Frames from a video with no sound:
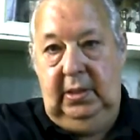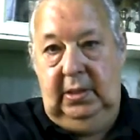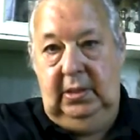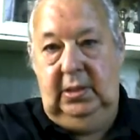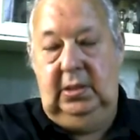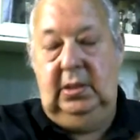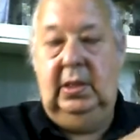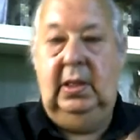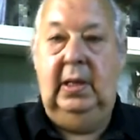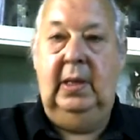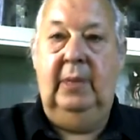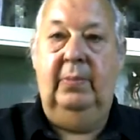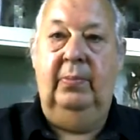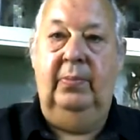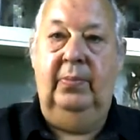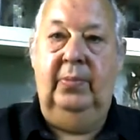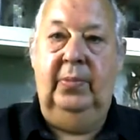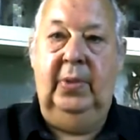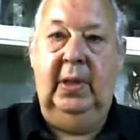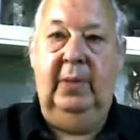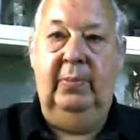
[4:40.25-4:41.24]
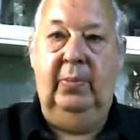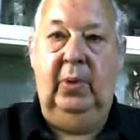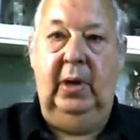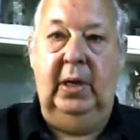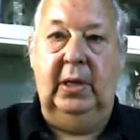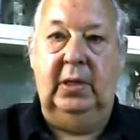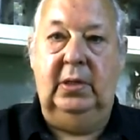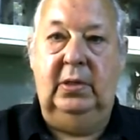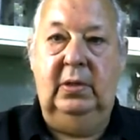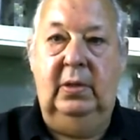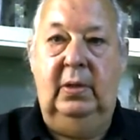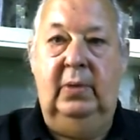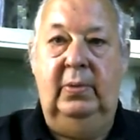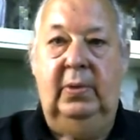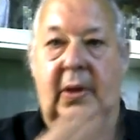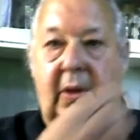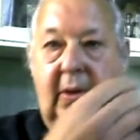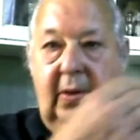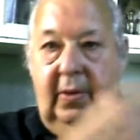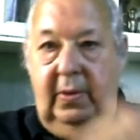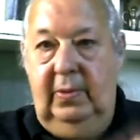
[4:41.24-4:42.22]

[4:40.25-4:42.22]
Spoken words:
into their minds, and